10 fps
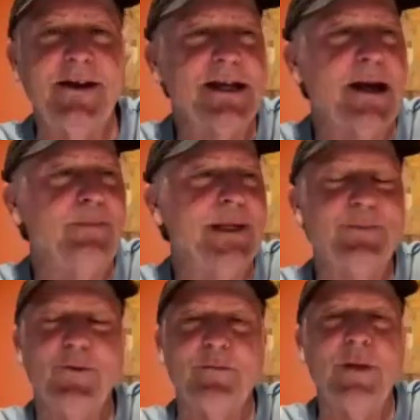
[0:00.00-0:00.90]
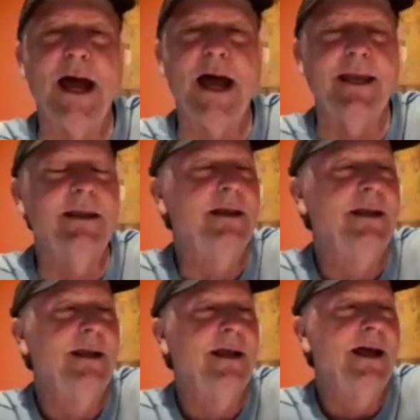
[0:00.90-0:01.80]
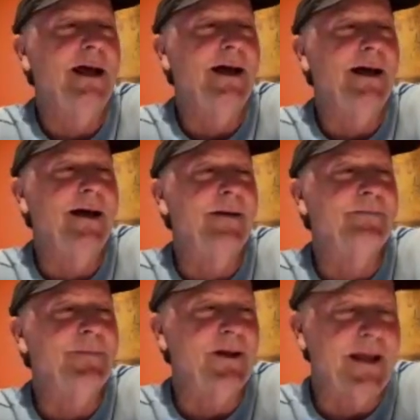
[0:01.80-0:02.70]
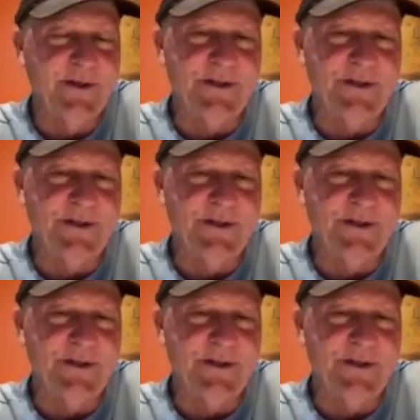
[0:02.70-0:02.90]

Now, a couple of them were mine, like